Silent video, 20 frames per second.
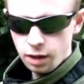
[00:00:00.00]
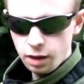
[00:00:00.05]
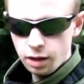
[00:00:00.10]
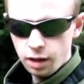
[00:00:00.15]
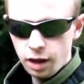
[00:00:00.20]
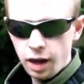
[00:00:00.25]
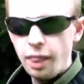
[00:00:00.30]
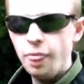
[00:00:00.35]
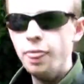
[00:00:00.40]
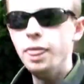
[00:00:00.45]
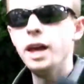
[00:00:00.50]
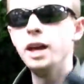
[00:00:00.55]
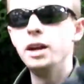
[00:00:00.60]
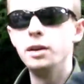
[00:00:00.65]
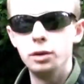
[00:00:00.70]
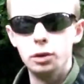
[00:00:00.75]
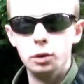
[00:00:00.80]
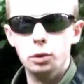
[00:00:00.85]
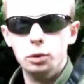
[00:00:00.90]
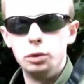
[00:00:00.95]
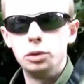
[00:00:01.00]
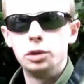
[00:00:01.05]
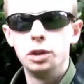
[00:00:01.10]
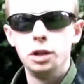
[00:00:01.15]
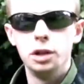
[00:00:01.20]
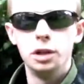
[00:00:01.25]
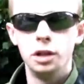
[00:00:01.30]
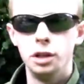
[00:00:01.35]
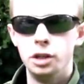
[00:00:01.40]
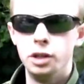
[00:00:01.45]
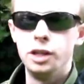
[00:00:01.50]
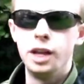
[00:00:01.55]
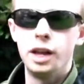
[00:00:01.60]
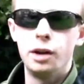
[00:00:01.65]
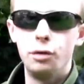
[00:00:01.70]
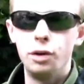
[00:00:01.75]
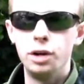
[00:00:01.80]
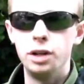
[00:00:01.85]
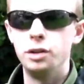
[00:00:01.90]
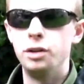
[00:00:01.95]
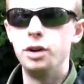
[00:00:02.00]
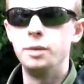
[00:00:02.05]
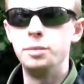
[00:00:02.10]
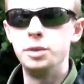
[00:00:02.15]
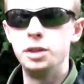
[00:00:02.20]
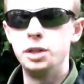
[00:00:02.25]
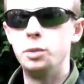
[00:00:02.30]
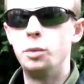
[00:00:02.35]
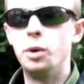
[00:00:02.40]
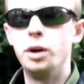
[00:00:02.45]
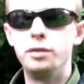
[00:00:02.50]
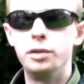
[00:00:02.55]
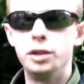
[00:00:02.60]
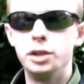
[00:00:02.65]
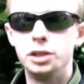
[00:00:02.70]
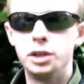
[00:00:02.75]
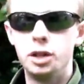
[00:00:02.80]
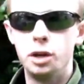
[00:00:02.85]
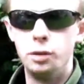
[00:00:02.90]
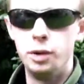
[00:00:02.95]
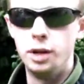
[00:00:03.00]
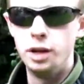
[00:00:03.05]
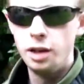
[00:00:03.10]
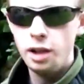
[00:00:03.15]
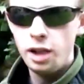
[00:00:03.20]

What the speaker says: And then of course you get rid of your empty wherever it's going.